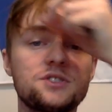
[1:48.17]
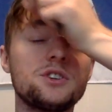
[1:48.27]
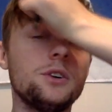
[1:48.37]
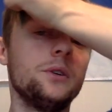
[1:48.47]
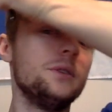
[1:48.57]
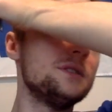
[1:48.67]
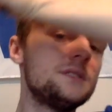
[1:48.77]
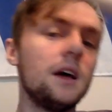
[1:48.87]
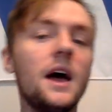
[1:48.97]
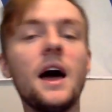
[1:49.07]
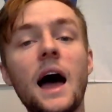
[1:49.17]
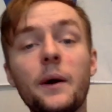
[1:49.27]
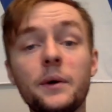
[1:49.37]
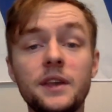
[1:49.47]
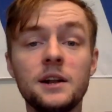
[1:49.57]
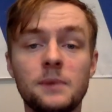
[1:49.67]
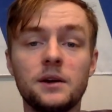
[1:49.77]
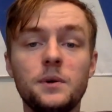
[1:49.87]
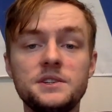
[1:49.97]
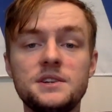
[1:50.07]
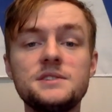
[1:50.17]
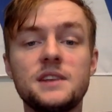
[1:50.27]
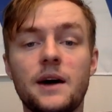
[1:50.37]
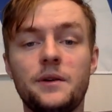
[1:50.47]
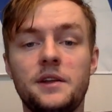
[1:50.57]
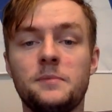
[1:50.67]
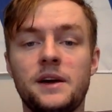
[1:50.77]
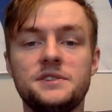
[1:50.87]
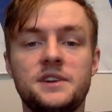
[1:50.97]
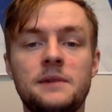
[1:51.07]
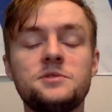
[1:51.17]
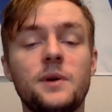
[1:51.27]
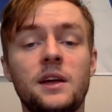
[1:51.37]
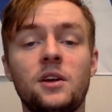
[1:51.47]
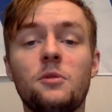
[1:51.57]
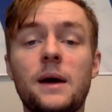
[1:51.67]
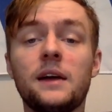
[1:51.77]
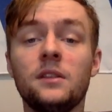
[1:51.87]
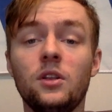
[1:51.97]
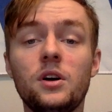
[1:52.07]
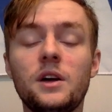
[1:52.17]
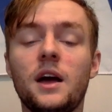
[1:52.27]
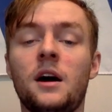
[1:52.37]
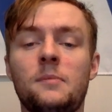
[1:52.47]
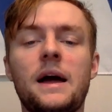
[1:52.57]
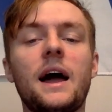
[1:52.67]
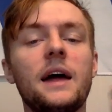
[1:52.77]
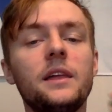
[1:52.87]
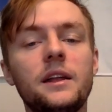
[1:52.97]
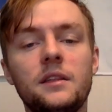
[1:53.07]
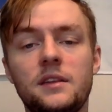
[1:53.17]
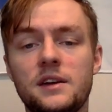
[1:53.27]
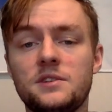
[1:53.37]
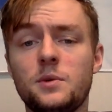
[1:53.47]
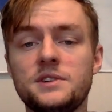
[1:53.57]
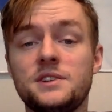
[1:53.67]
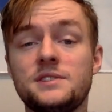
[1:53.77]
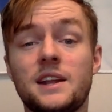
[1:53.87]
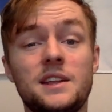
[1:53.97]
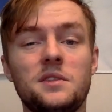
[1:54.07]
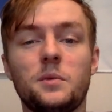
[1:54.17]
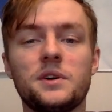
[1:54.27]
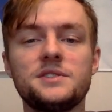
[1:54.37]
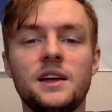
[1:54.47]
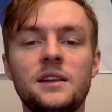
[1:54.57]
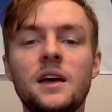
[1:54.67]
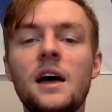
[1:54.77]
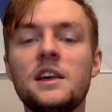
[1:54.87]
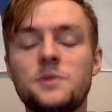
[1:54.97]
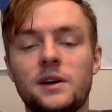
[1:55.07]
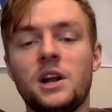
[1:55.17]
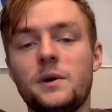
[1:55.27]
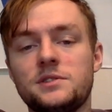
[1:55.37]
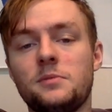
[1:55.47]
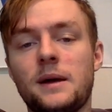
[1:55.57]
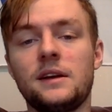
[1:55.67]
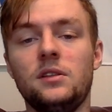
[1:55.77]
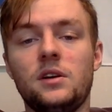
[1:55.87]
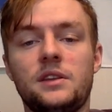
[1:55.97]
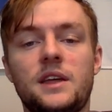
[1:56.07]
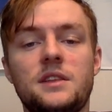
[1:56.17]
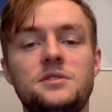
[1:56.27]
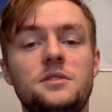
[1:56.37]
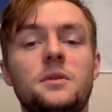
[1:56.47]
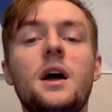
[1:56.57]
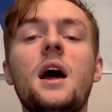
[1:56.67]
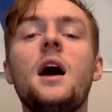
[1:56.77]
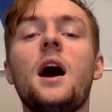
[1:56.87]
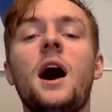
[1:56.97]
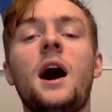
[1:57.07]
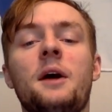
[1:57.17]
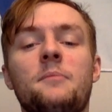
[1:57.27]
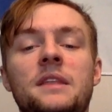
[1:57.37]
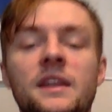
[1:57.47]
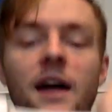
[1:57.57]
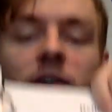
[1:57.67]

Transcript: just shows how I did on my quizzes and how I did in my exams, so I can go back and look. I highlighted the quizzes I did the worst on, so I can always go back and look at that too. And then I